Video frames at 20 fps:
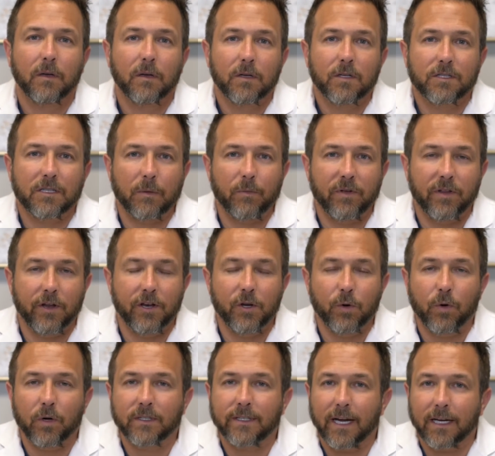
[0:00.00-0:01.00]
some of the
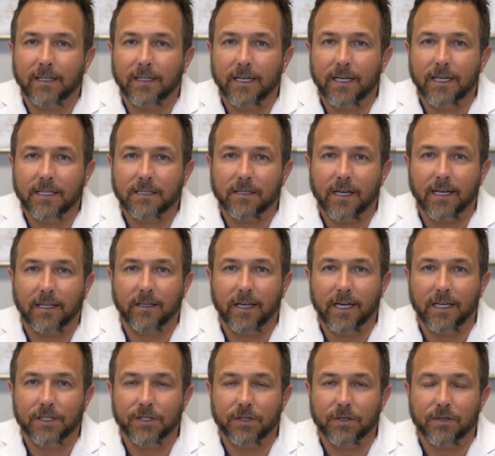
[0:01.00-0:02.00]
newer techniques like
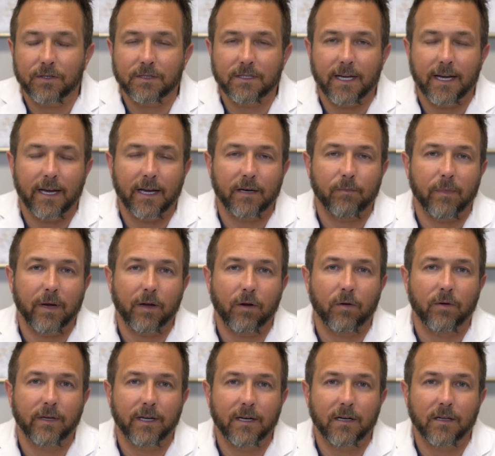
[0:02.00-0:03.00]
lasers and
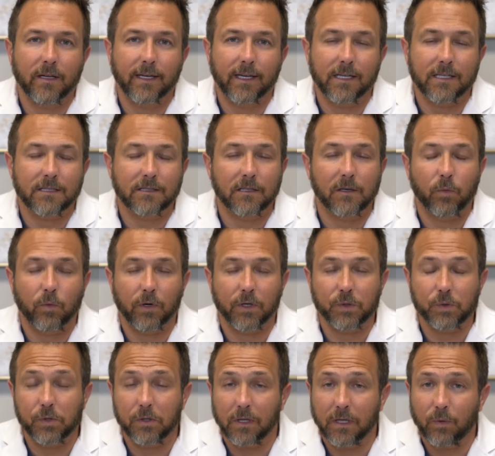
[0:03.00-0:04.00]
microneedling, it still
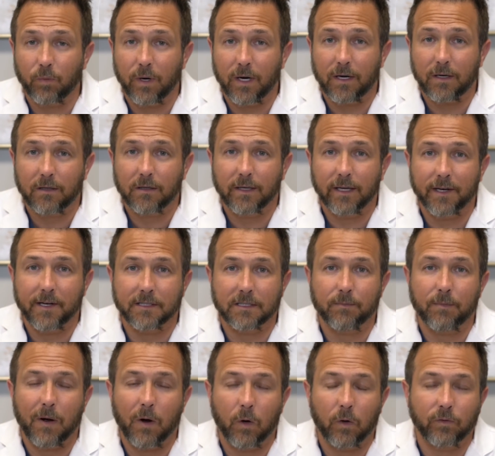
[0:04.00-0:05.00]
works really well and is a
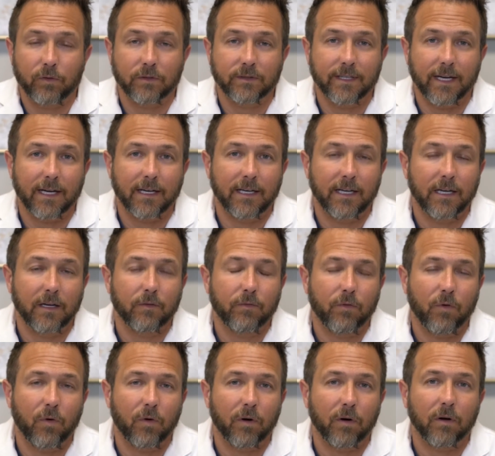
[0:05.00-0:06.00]
powerful technique
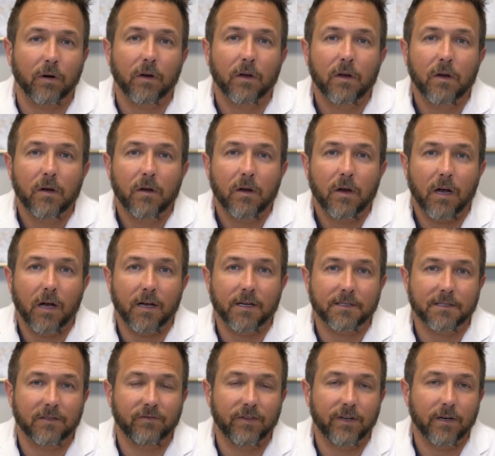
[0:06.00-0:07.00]
for
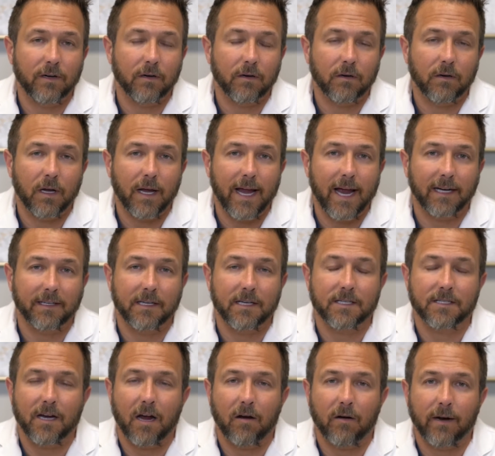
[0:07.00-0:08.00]
severe acne
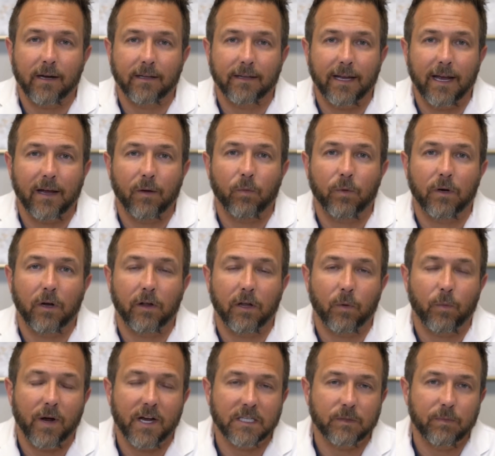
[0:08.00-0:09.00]
scarring that would
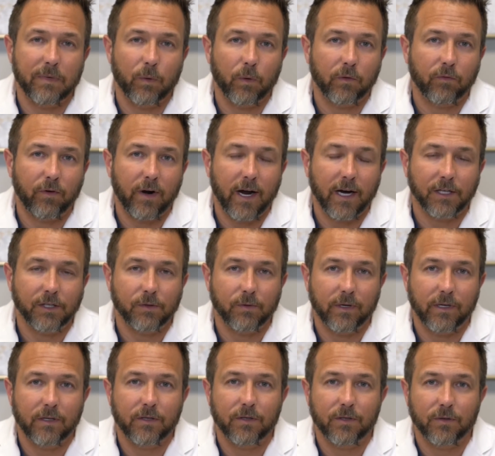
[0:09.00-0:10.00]
otherwise be
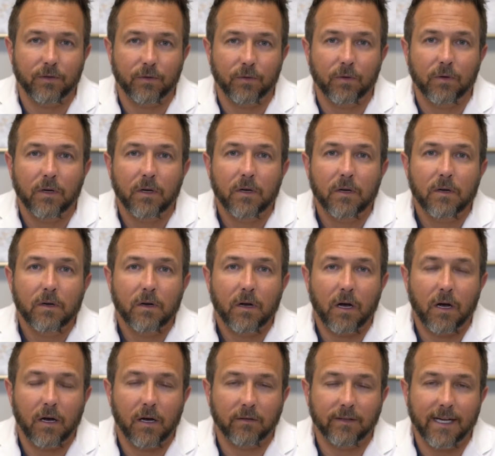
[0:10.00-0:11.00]
refractory to
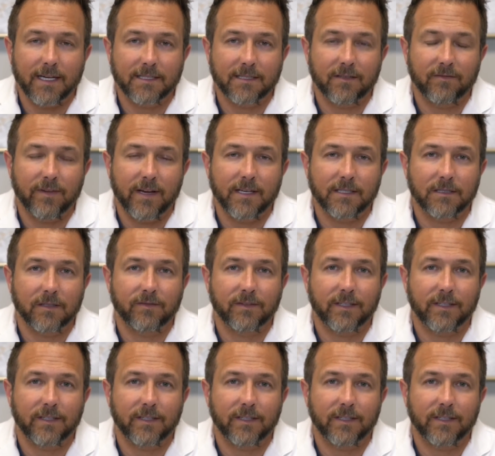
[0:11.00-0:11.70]
less invasive